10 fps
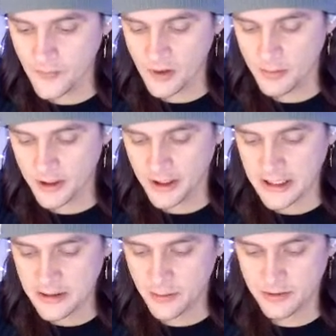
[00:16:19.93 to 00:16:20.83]
But look, I
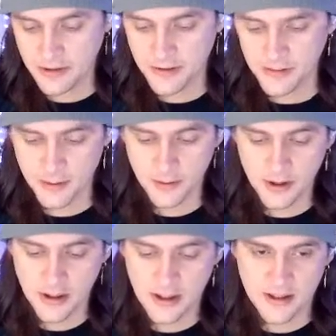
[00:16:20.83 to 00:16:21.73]
do want to run through.
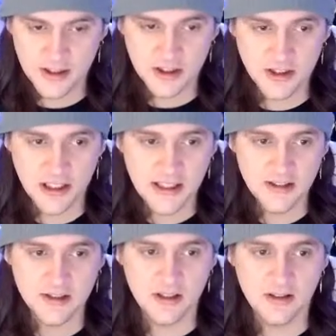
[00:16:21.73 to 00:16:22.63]
This is
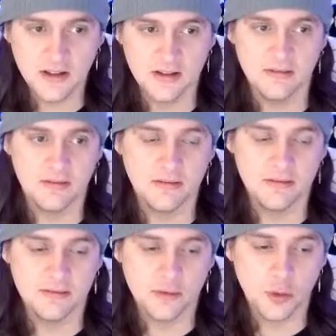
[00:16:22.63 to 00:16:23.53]
Leeds'
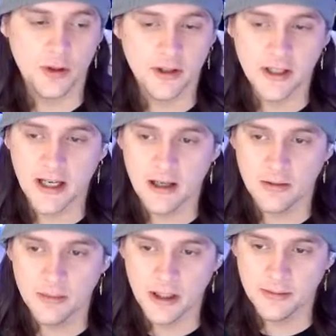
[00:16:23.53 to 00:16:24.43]
Twitter
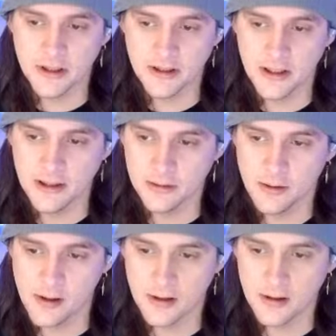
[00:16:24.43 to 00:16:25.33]
account. Big up Nick De La Torre.